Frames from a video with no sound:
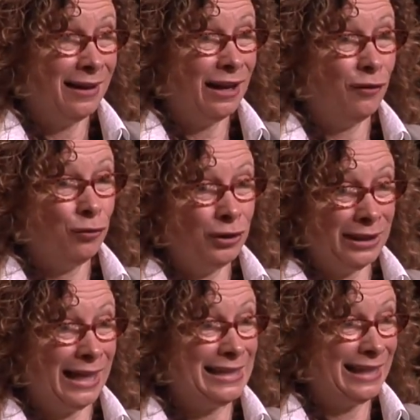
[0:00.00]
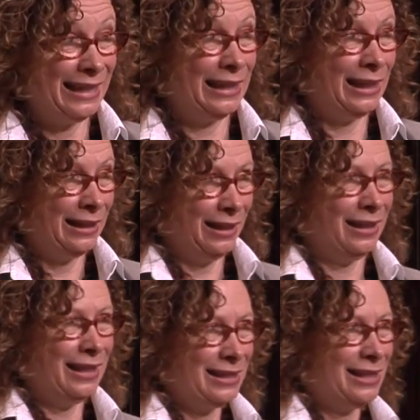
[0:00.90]
of realizing that
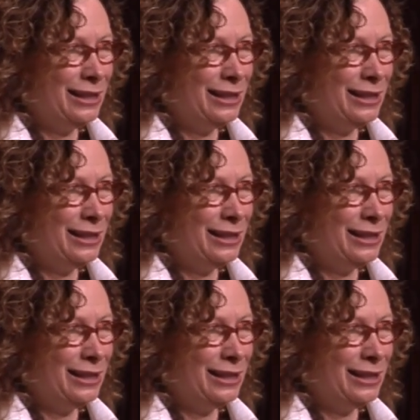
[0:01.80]
this is